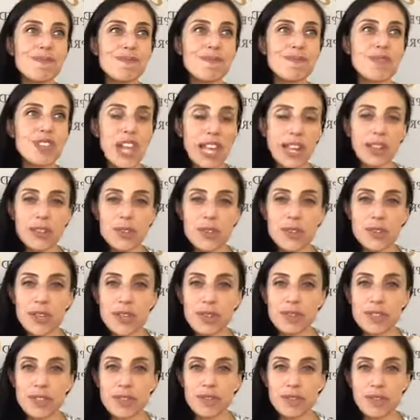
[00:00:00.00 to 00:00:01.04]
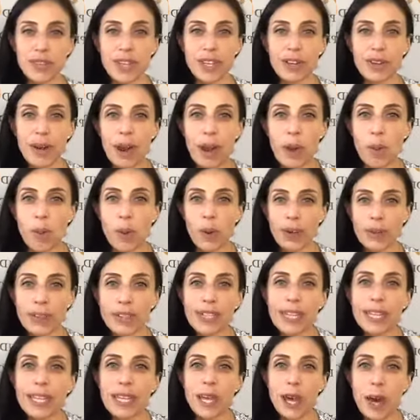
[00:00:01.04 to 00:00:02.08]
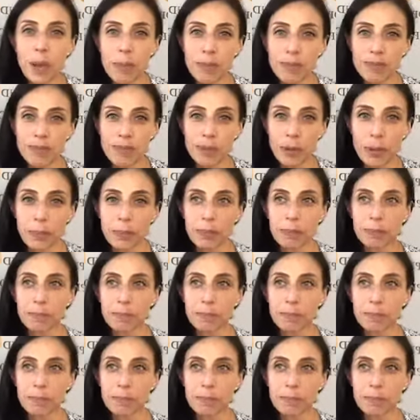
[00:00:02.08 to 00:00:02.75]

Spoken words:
challenge yourself to figure out, where did it come from?